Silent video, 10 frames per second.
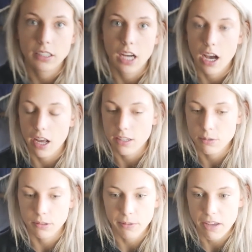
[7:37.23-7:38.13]

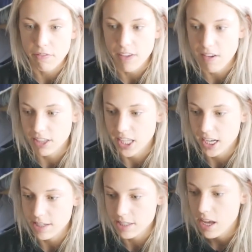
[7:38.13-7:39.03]
It's one of my favorite
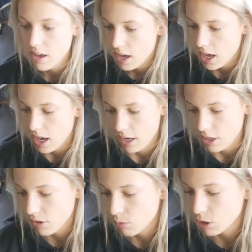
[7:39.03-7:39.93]
things,
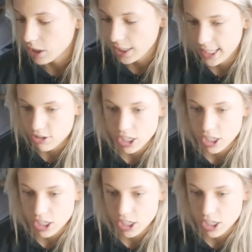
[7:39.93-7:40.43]
and you can work on each